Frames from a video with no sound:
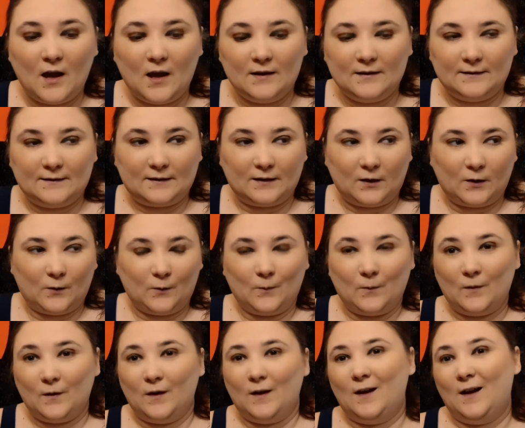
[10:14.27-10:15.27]
So
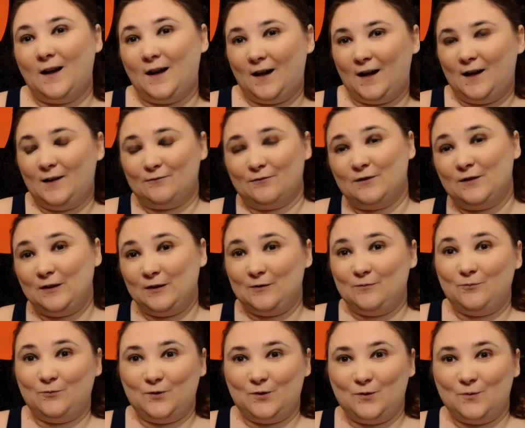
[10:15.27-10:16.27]
I really
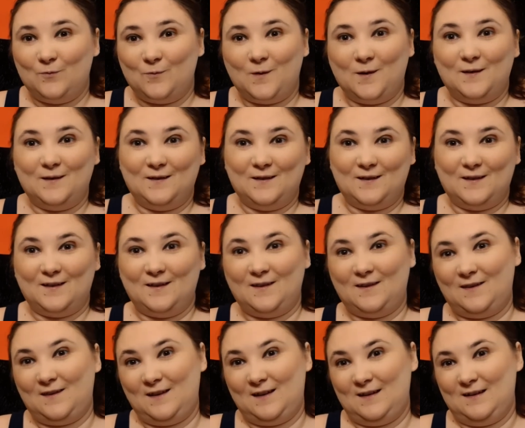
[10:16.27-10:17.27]
do want
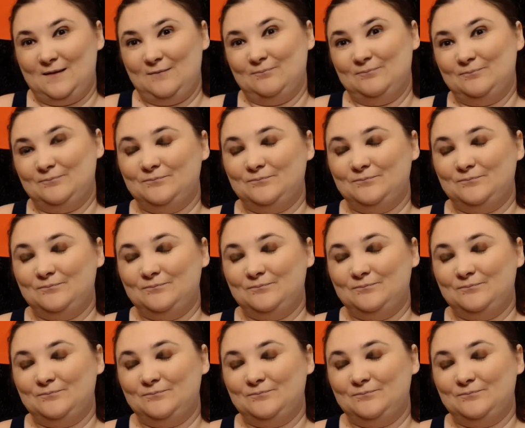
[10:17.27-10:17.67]
the